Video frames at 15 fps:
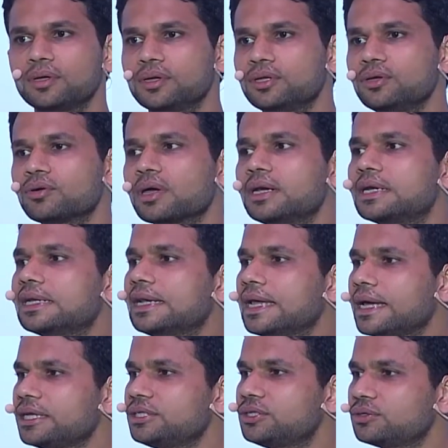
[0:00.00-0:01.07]
you can
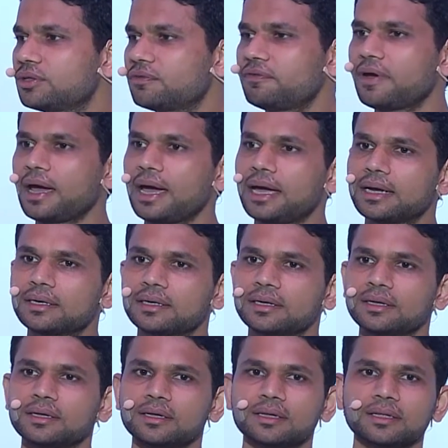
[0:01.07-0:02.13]
relate to the fact
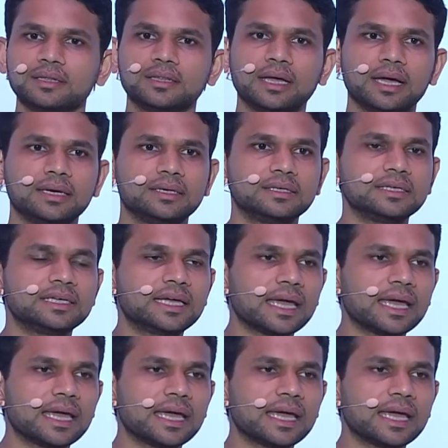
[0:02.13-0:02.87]
that